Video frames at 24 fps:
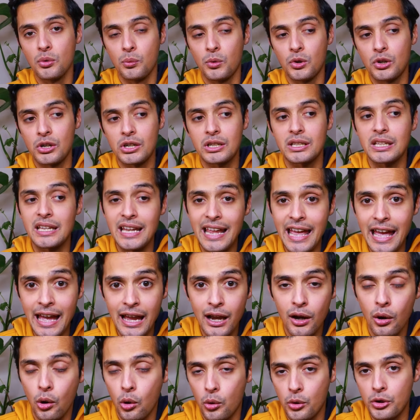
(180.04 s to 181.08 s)
the word
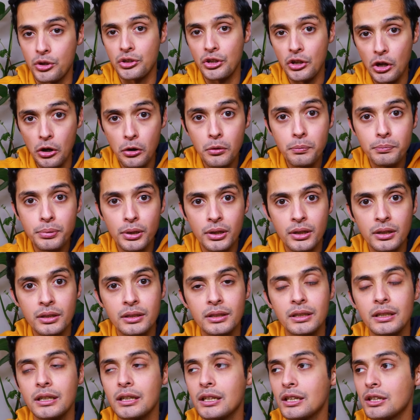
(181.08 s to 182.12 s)
nah or nope
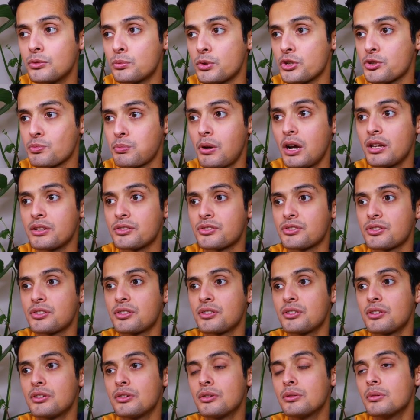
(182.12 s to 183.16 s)
in response
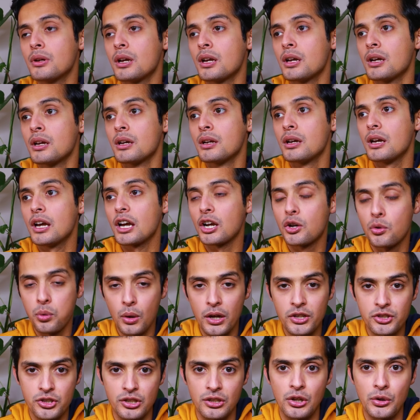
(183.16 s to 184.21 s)
to a
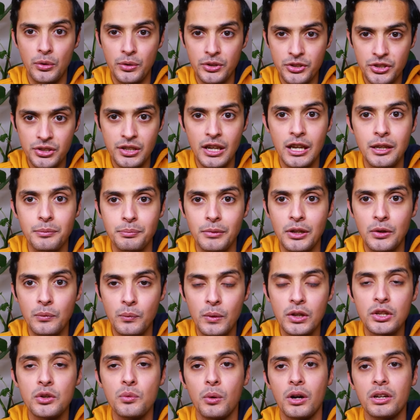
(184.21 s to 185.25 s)
question or a statement
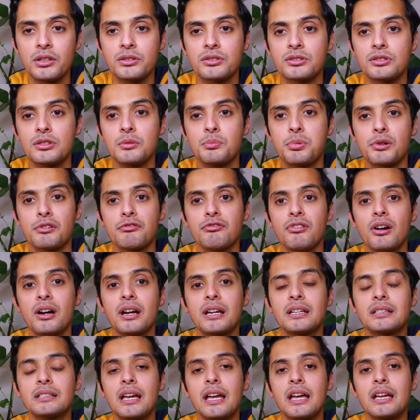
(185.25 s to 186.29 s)
when you want to
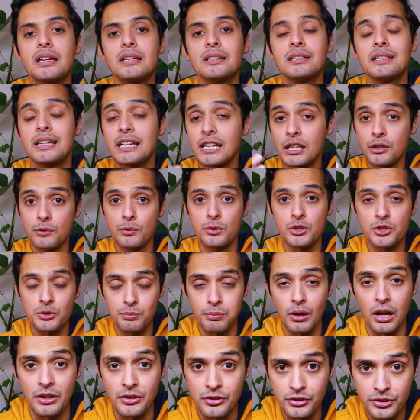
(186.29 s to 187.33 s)
provide a negative
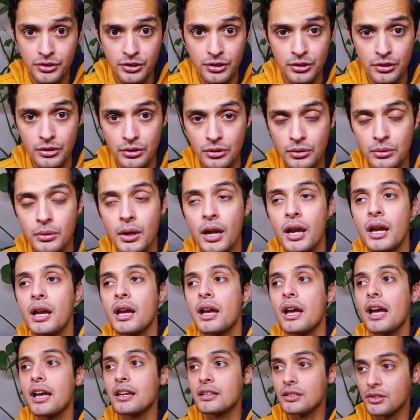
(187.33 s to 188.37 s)
response to
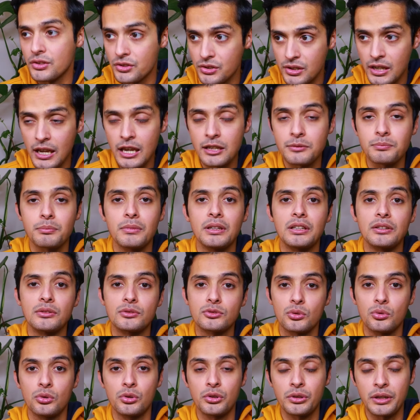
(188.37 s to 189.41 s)
a
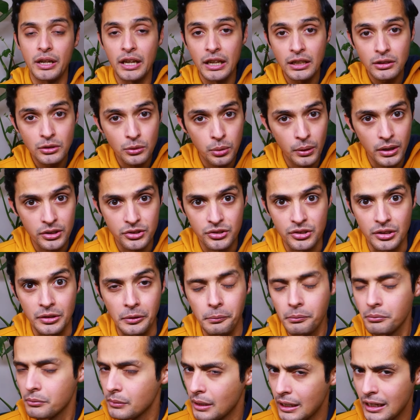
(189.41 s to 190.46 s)
statement or a
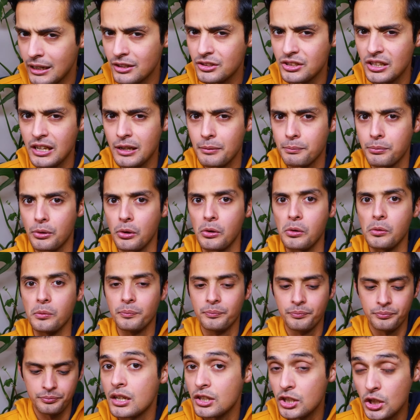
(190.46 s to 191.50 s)
question. An example,
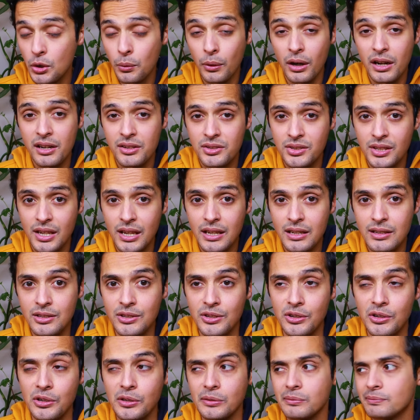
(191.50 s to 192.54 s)
do you want to stay
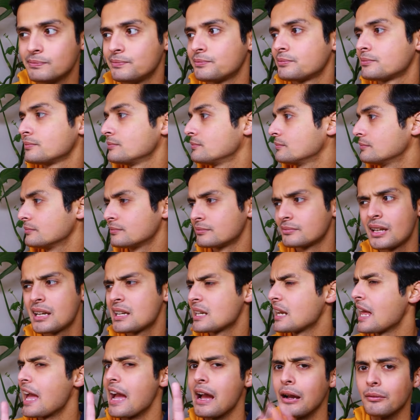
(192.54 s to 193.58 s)
here?
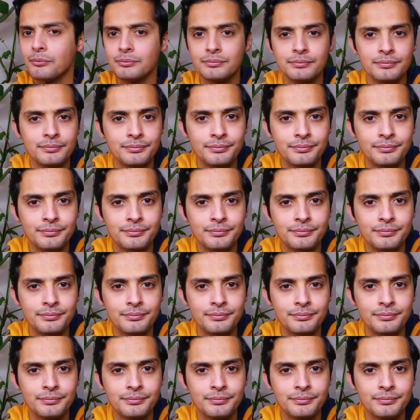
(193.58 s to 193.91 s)
Nah.